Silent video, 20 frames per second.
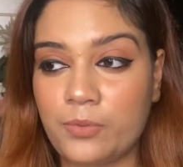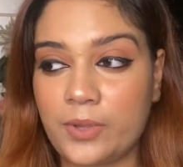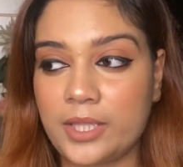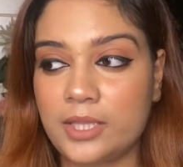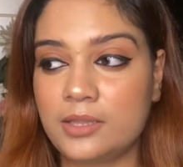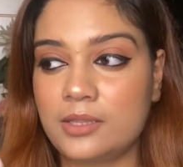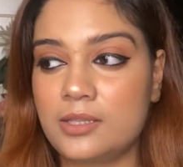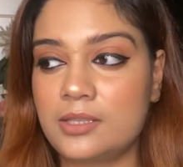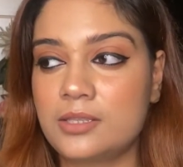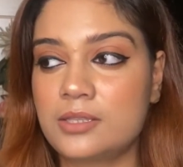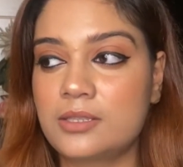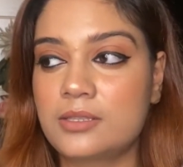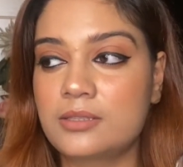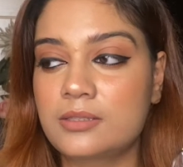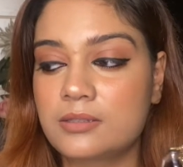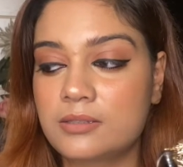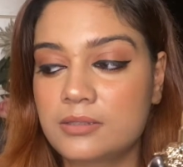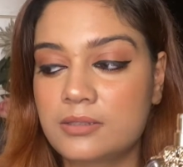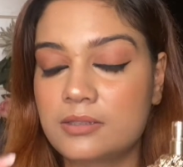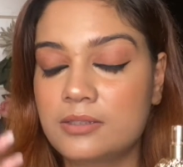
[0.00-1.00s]
when
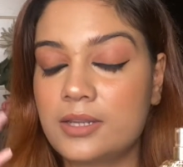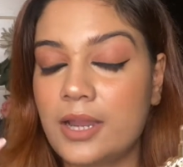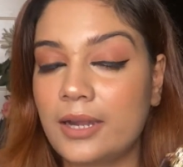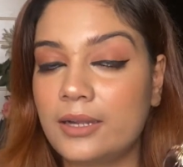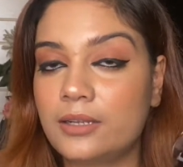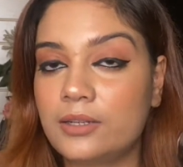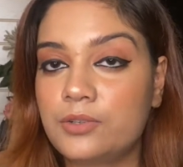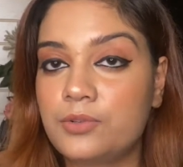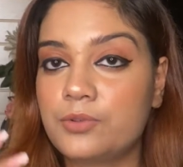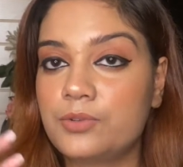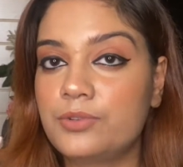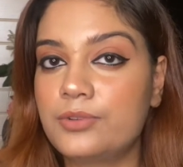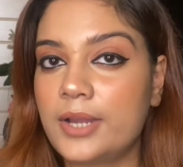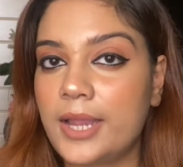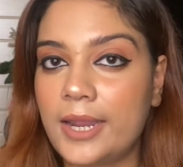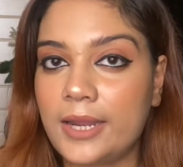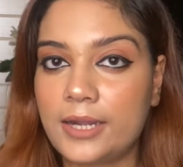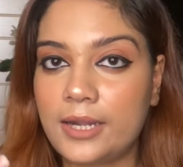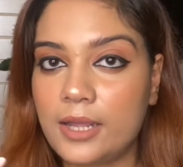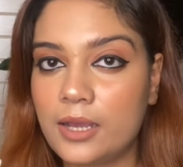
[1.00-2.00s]
this started to
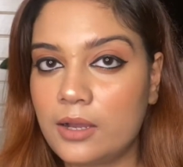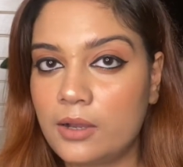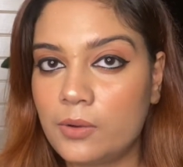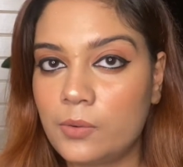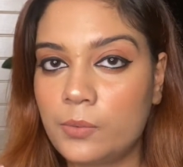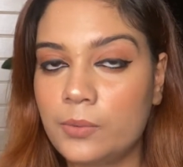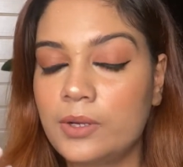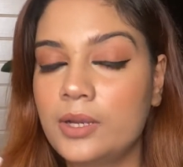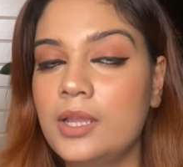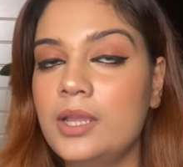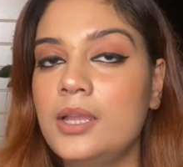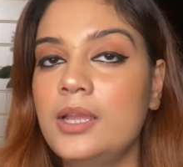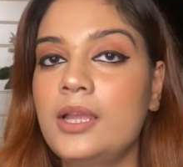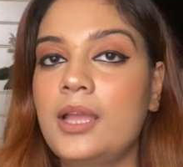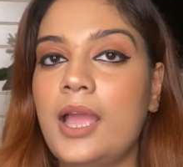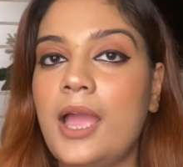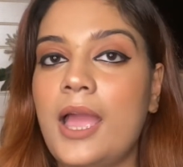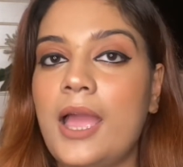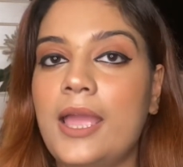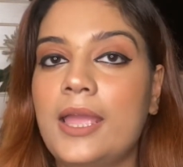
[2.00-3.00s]
dry down,
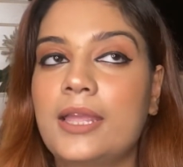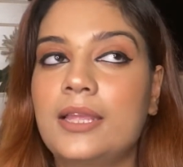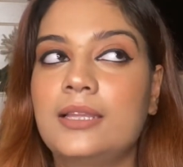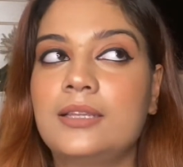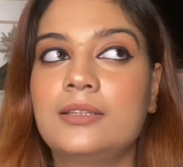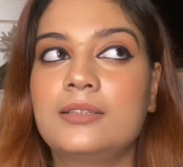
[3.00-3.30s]
I